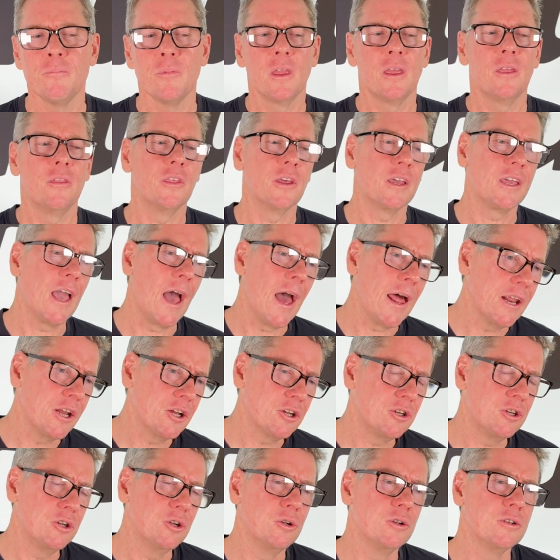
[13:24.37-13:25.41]
the gut
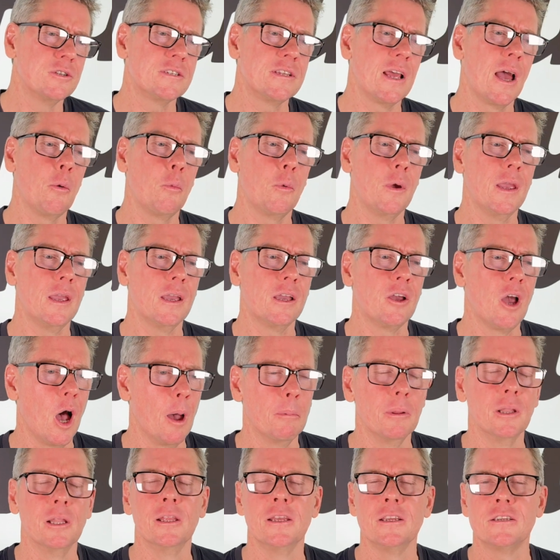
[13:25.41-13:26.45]
issues that we
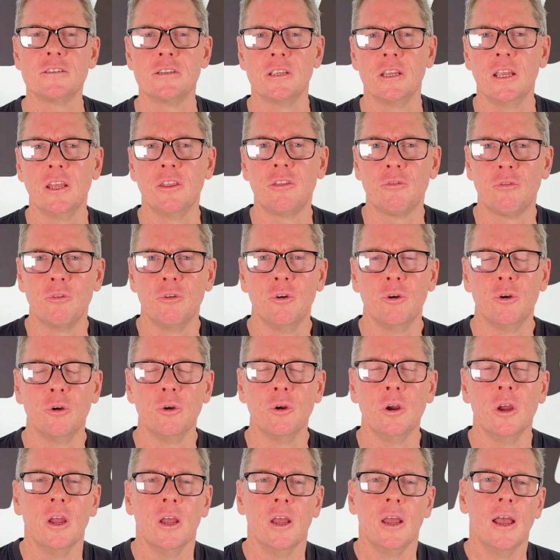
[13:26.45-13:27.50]
commonly see
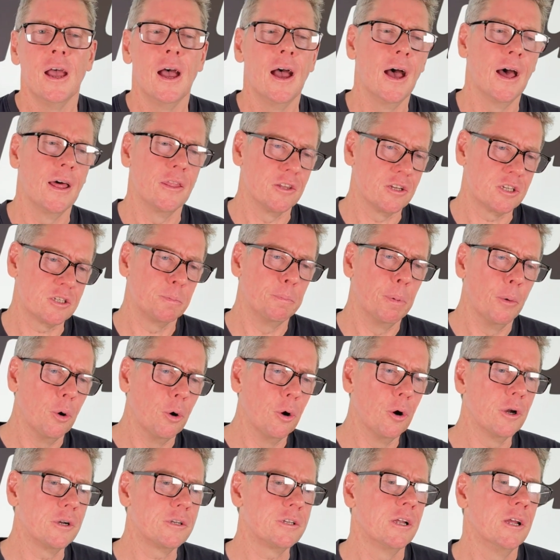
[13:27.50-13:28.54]
through uh, the
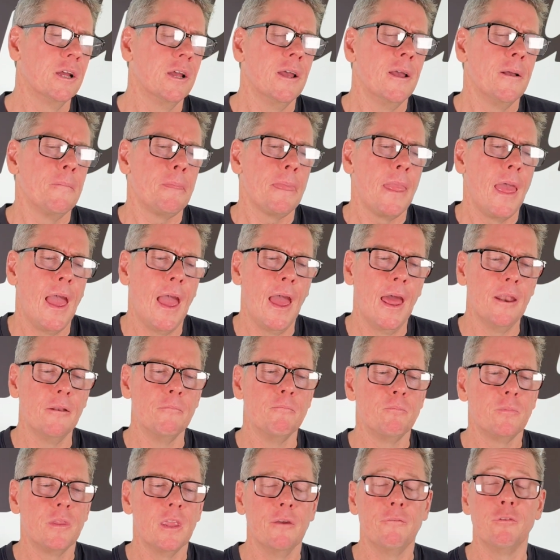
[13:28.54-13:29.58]
sport.
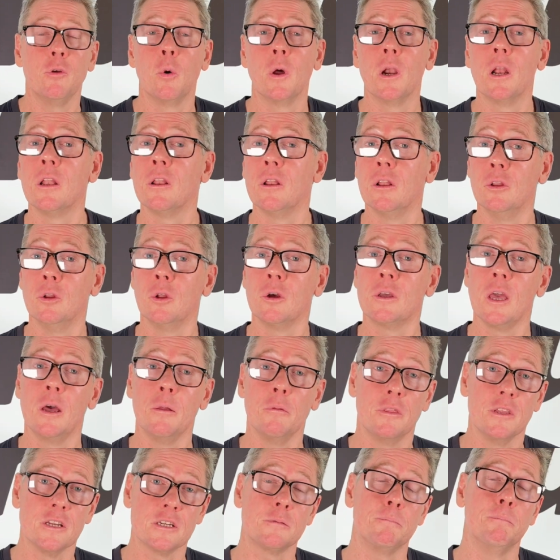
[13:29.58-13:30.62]
And if you want to look
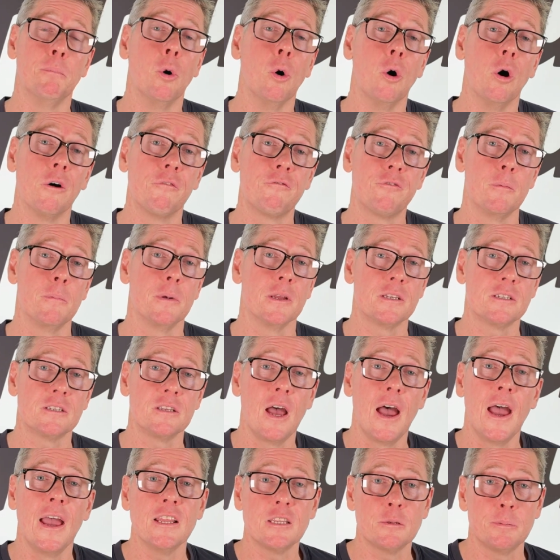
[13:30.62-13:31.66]
at this more from a
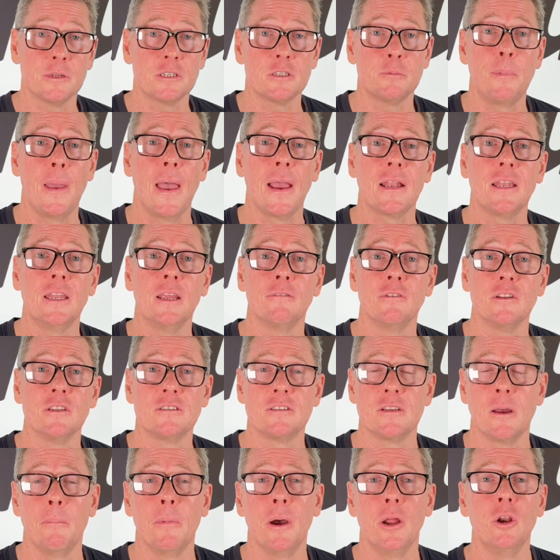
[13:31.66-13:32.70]
science perspective and
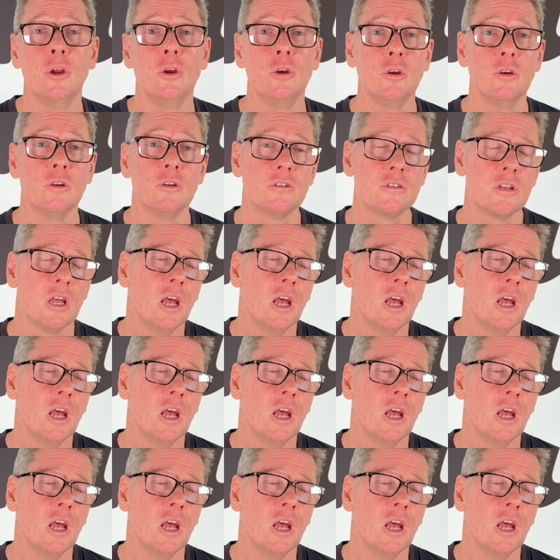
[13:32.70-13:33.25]
someone who's